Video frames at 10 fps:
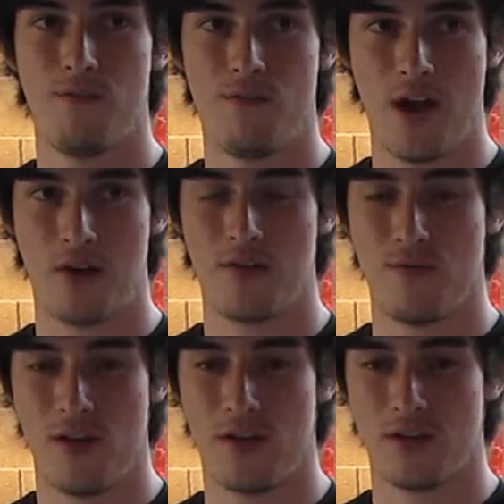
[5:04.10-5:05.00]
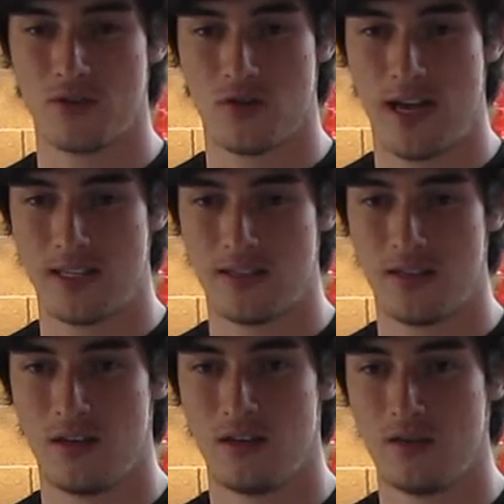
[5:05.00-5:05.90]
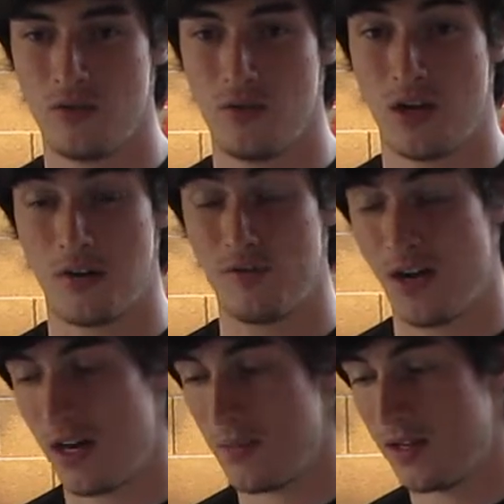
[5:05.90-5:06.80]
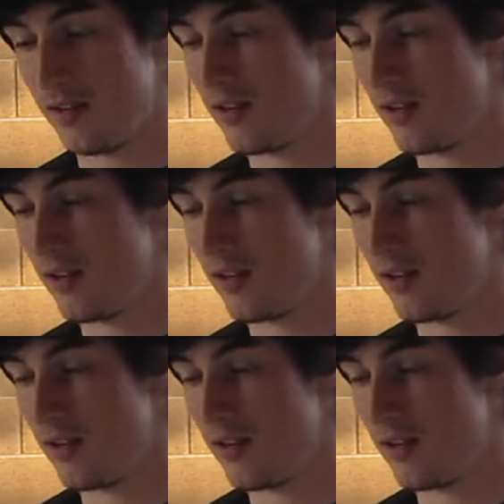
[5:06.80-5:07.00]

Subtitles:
Very, very contrasted to their environment.